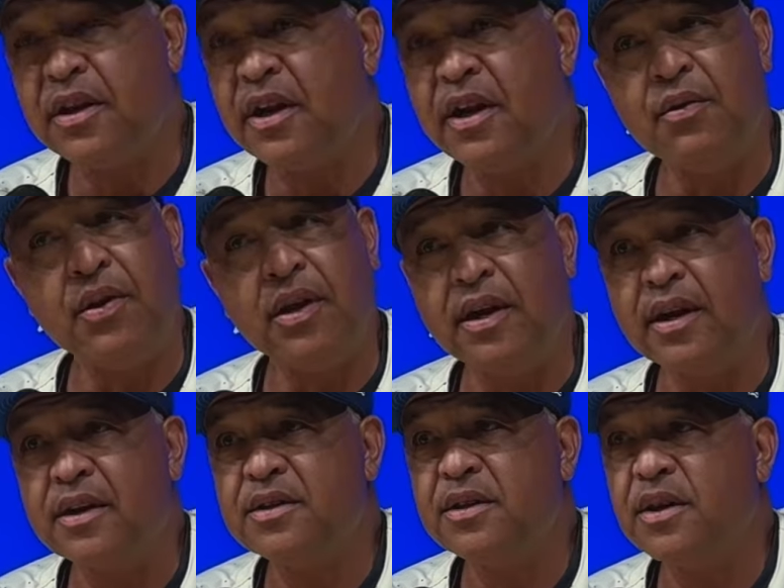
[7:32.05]
It really
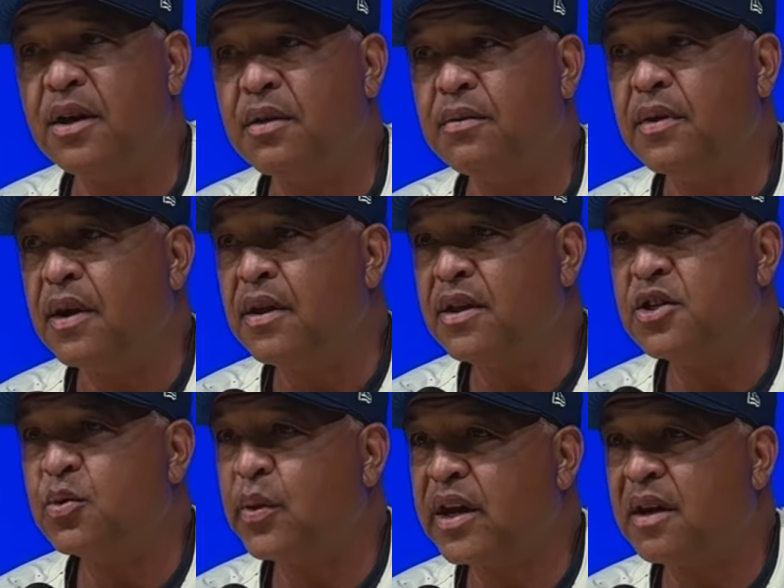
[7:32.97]
is, the
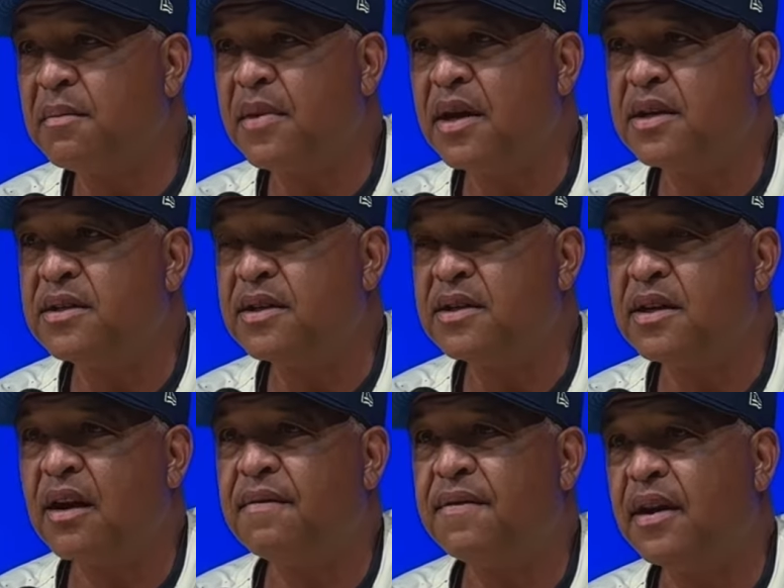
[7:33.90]
swing and miss and
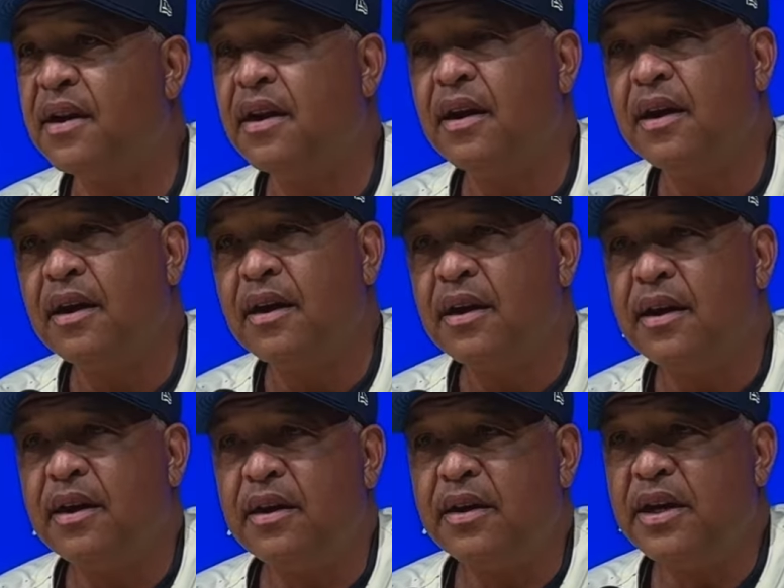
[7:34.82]
stuff. And,
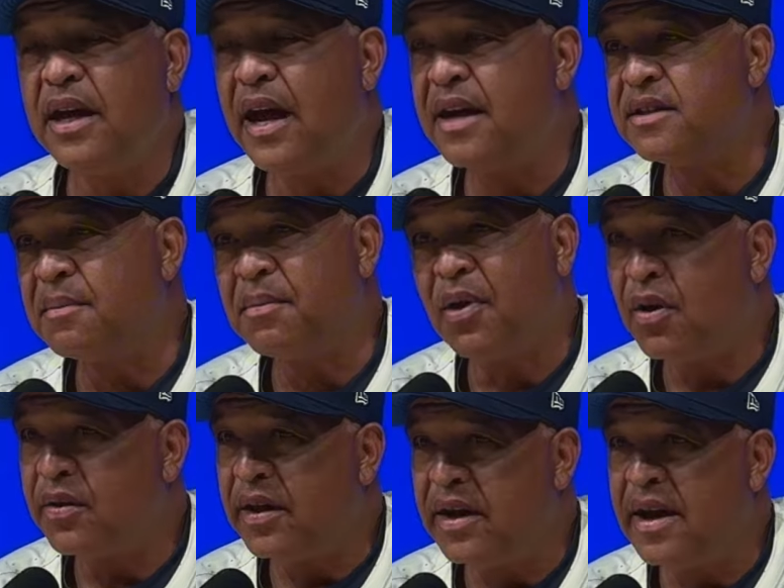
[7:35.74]
he has a
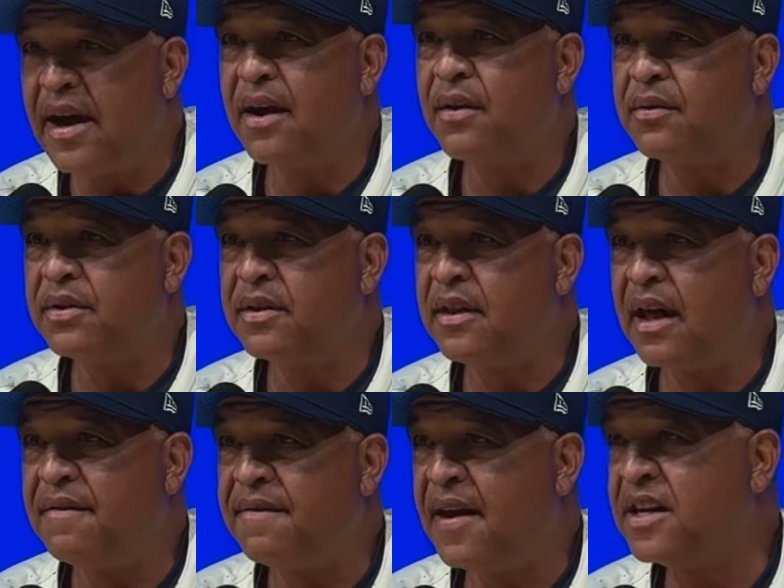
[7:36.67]
ball that now,
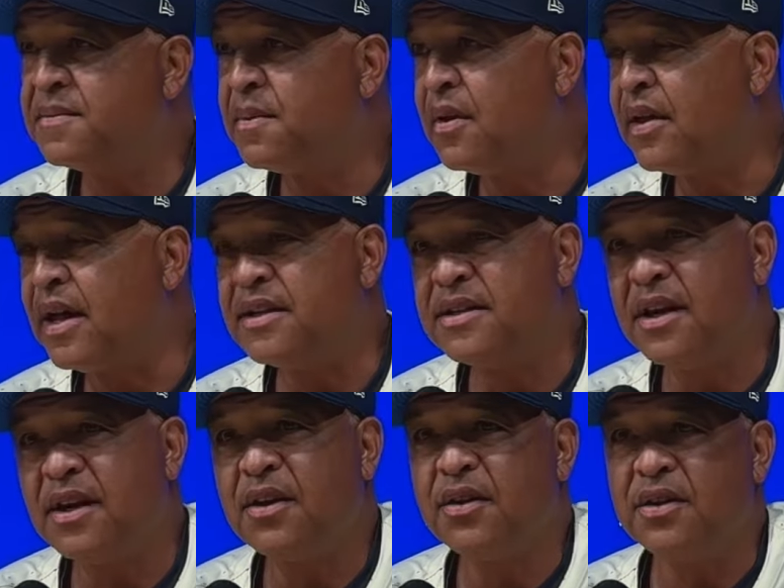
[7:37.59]
that fastball, that
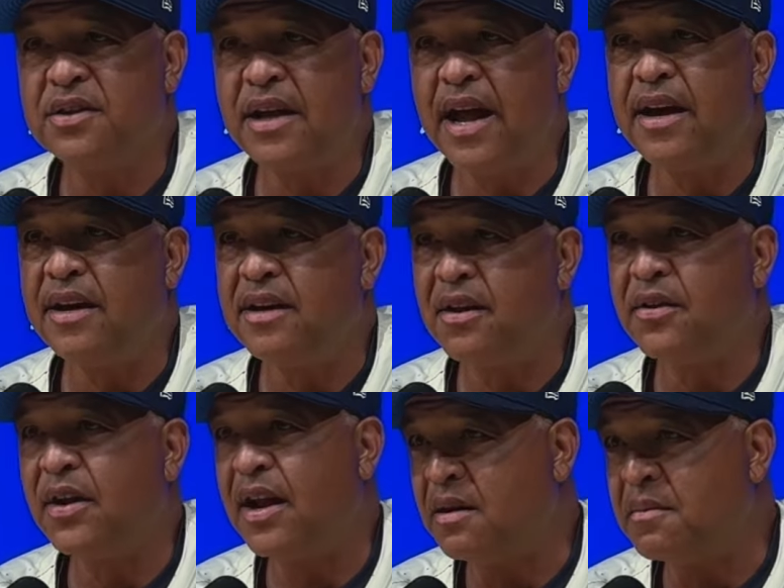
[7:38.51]
sinker, has added
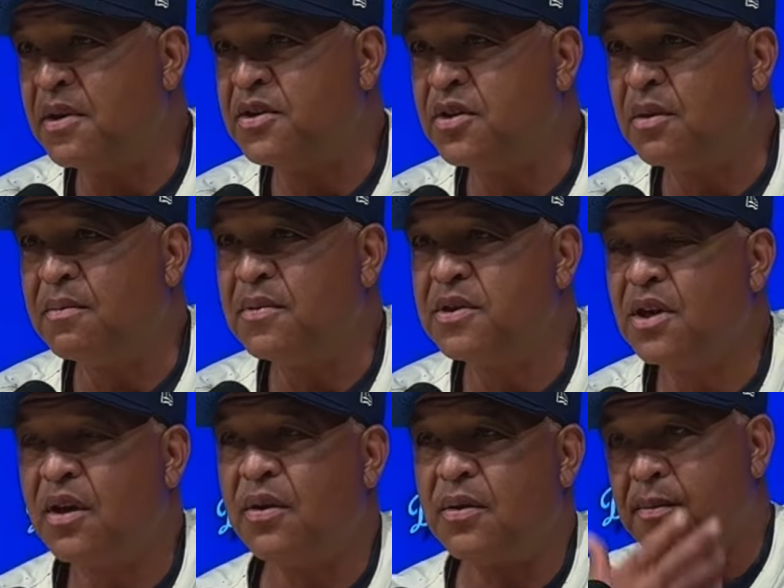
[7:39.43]
another element to him.
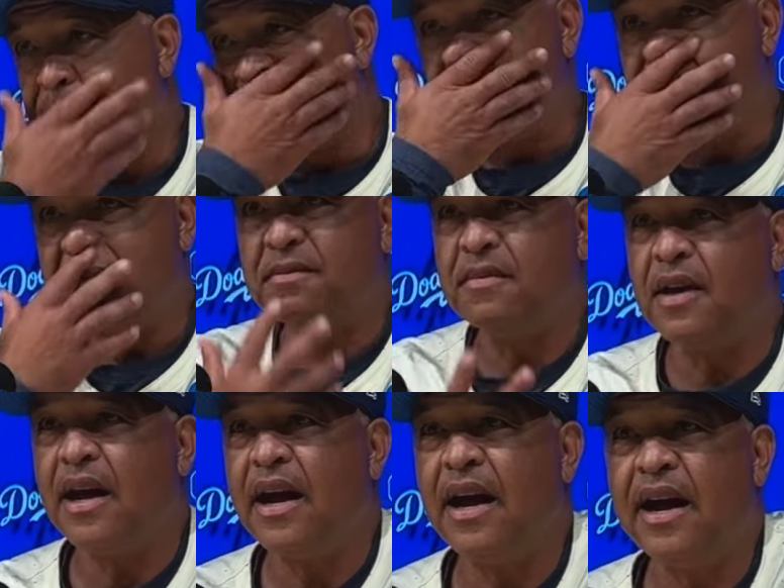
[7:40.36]
So
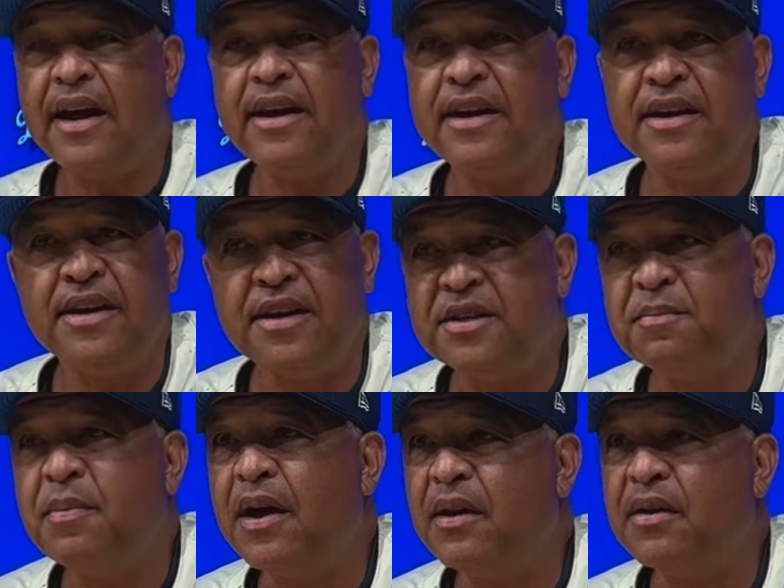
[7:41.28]
he's
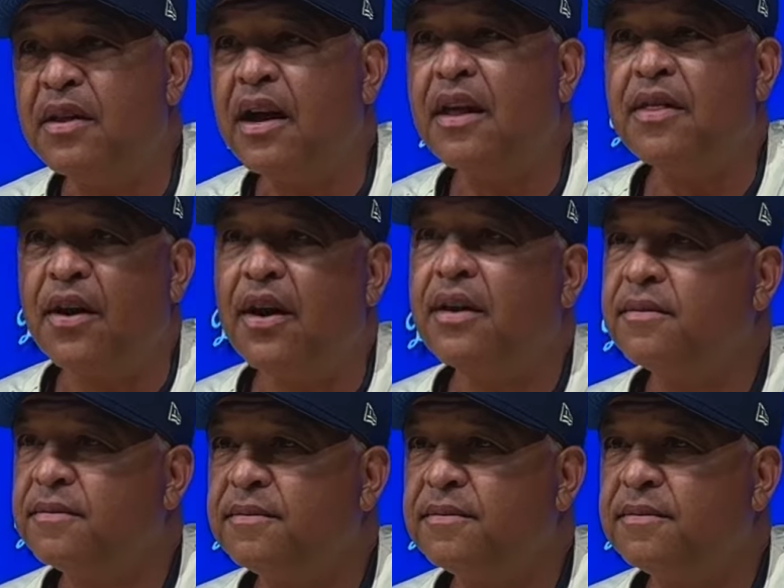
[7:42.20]
better than I thought.